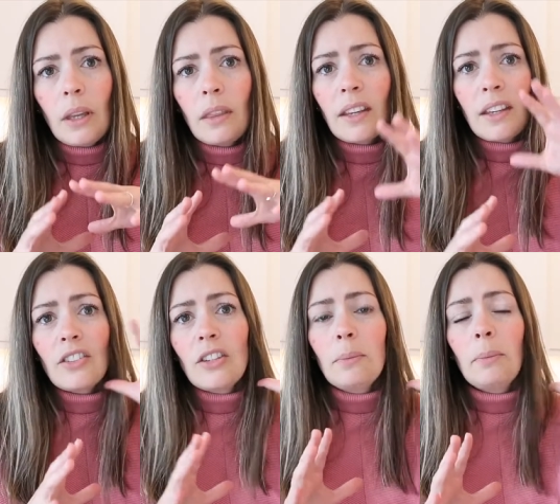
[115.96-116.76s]
The
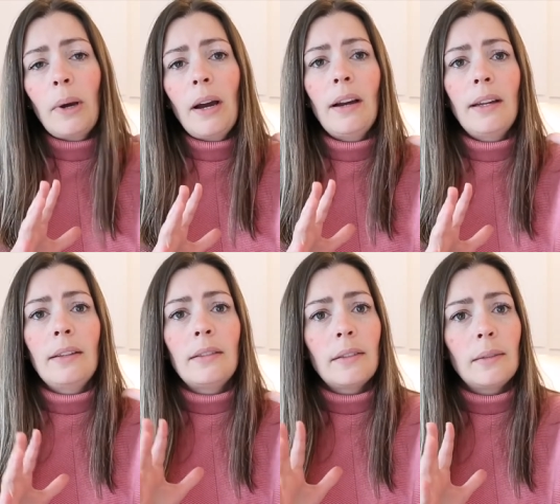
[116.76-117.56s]
kitchen
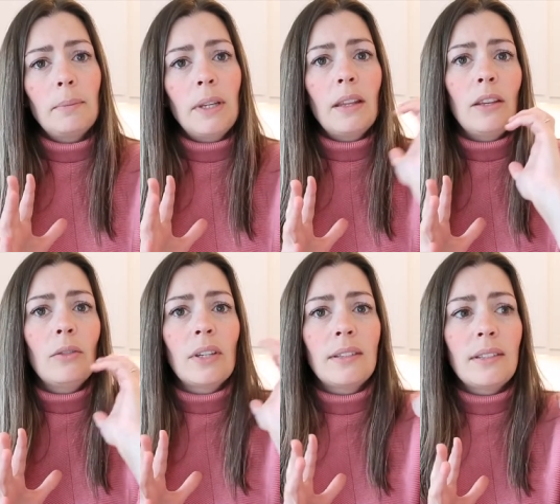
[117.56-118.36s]
behind me that you
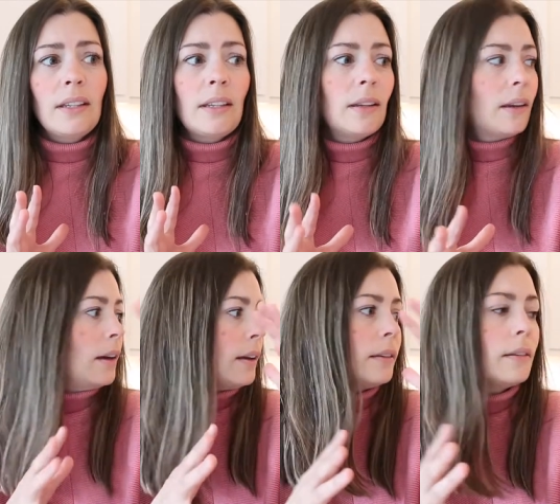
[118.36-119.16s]
can see,
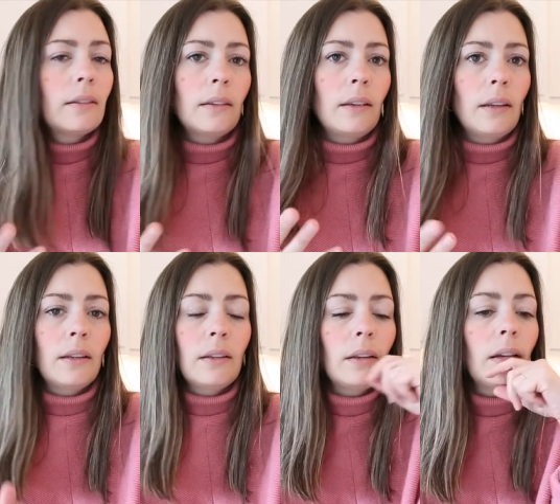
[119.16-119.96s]
and
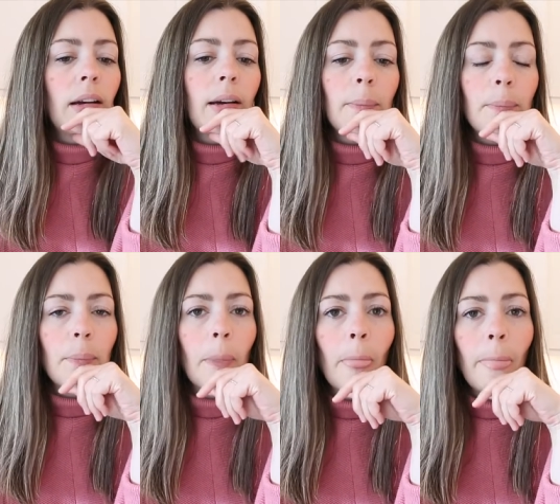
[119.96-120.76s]

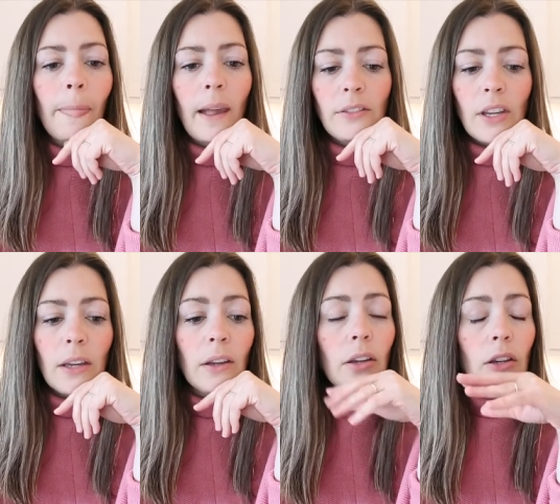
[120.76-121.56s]
as
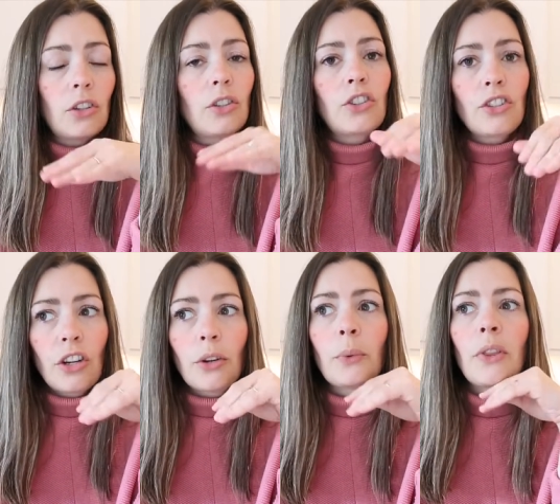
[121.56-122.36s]
I
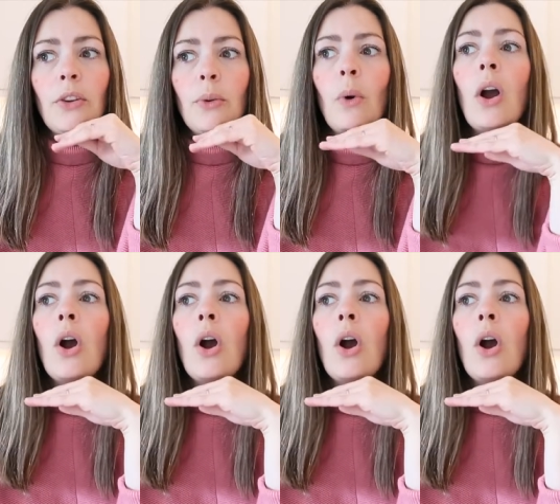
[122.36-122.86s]
share with you